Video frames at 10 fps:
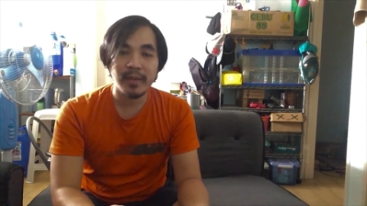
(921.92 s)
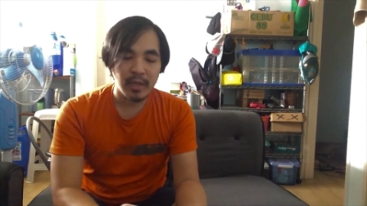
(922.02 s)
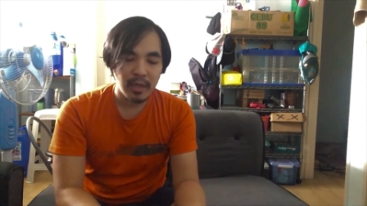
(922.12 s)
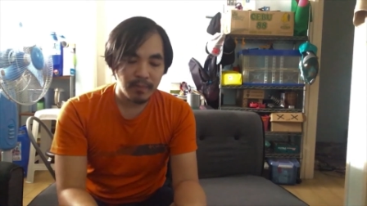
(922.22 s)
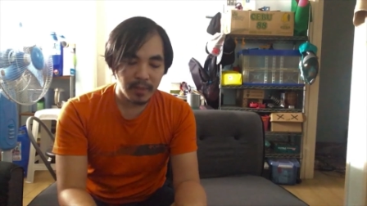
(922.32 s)

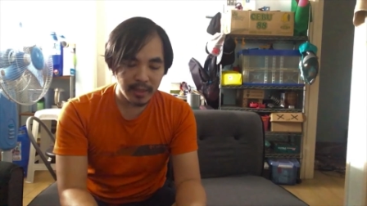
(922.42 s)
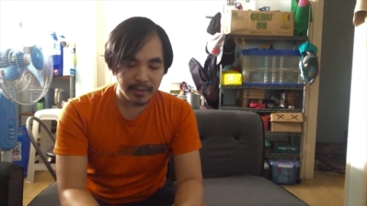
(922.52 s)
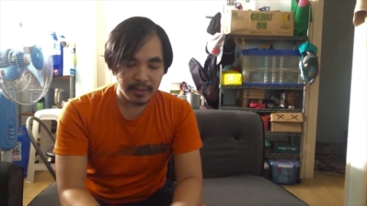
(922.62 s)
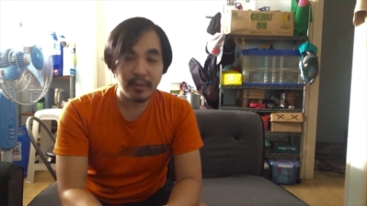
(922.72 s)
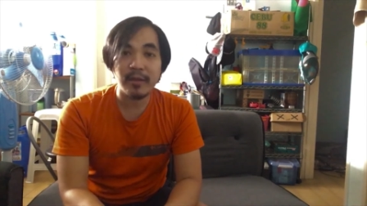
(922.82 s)

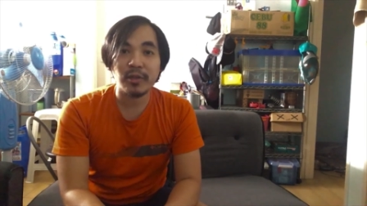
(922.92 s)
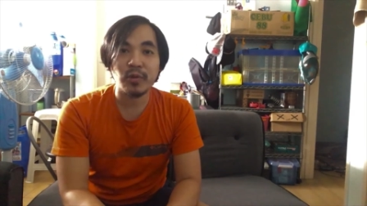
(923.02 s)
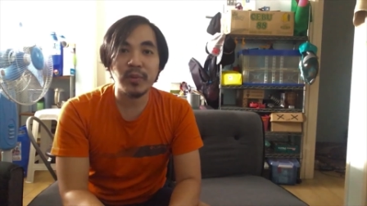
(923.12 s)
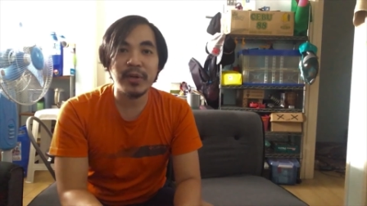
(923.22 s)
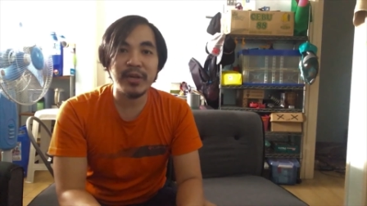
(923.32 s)
but not to
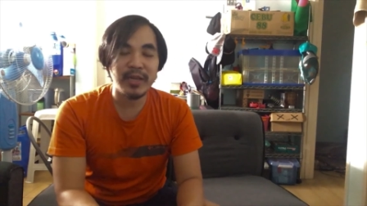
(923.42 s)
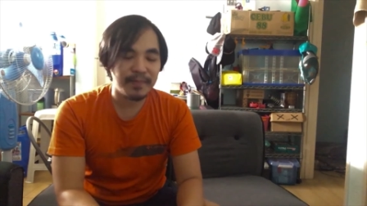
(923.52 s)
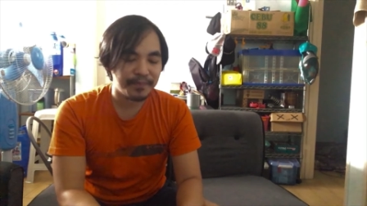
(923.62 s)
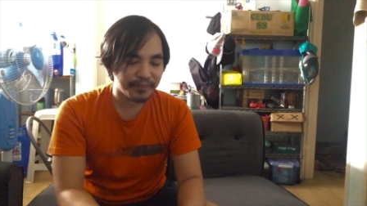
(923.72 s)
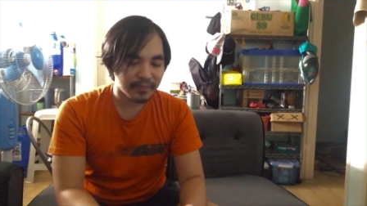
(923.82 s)
worry,
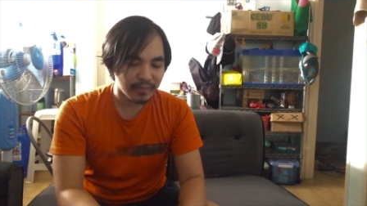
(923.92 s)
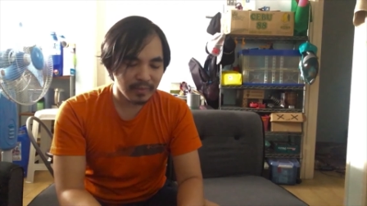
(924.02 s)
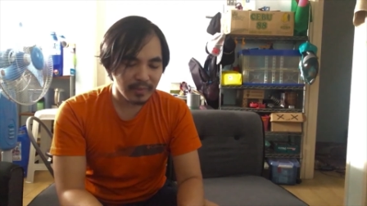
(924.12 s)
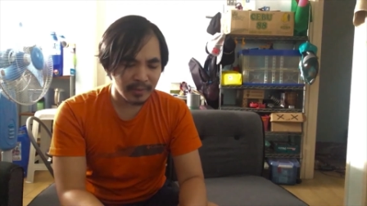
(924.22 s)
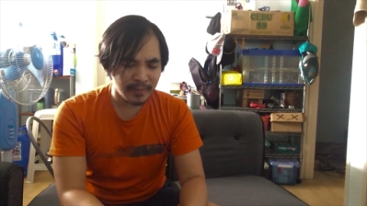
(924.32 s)

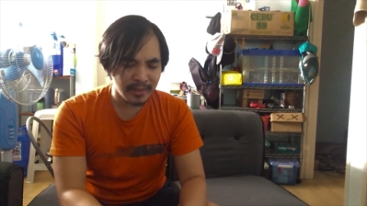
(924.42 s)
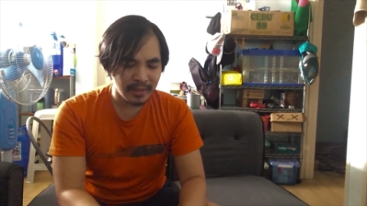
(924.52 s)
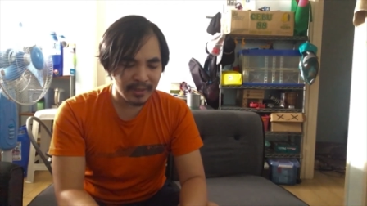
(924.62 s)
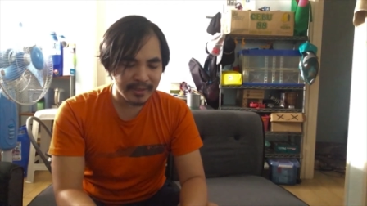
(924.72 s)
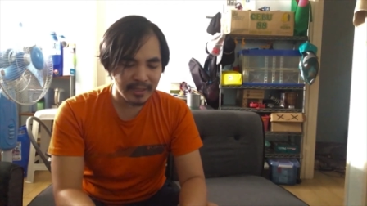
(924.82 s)

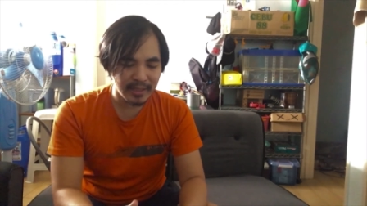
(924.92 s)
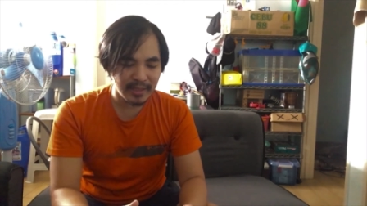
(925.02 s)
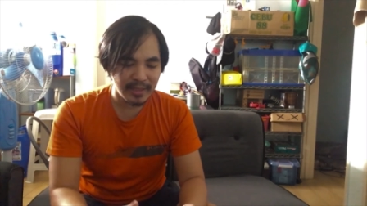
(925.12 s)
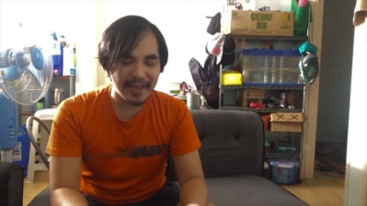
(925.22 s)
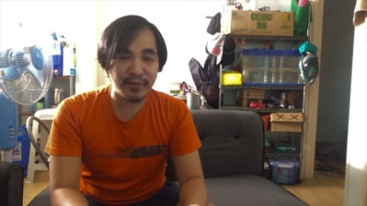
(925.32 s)
because
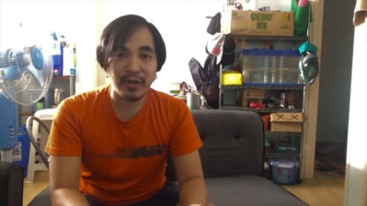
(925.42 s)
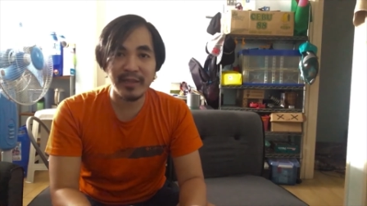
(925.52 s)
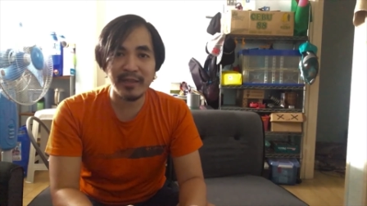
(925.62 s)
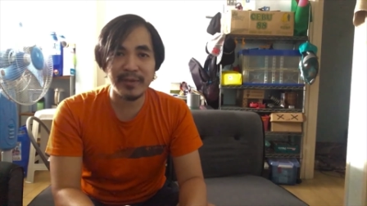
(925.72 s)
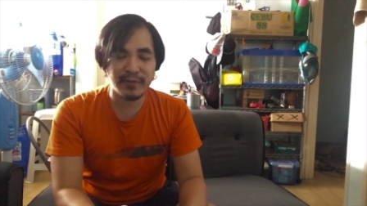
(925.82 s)
after a little
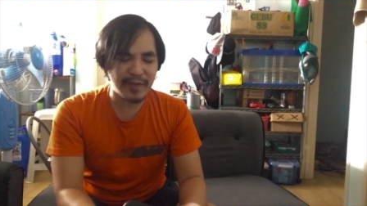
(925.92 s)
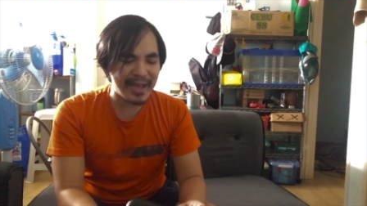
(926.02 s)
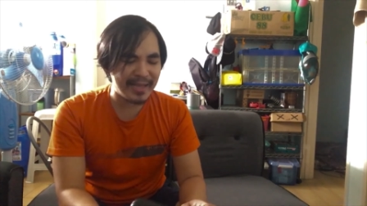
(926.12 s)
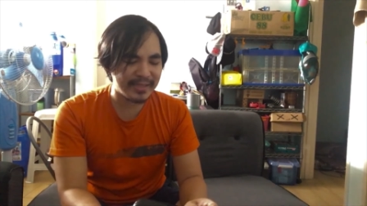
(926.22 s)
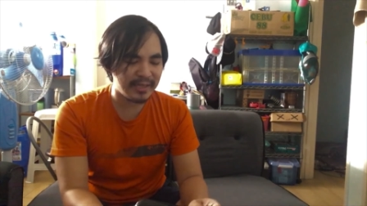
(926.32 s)
bit of
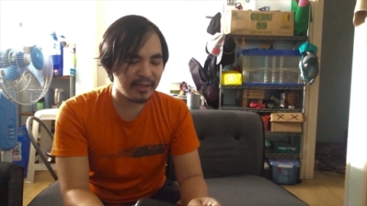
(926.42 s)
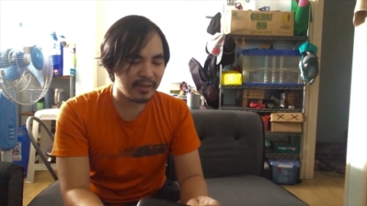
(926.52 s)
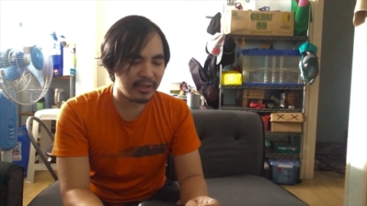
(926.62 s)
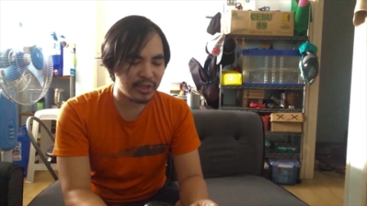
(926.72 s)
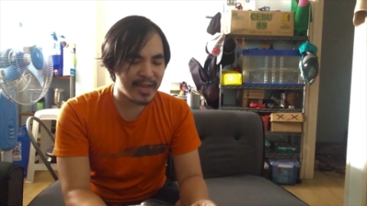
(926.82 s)
asking
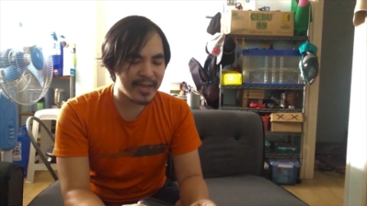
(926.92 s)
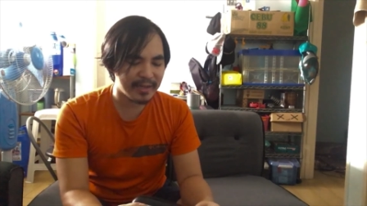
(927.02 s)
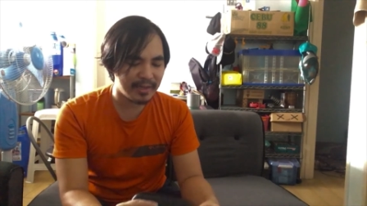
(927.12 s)
Jack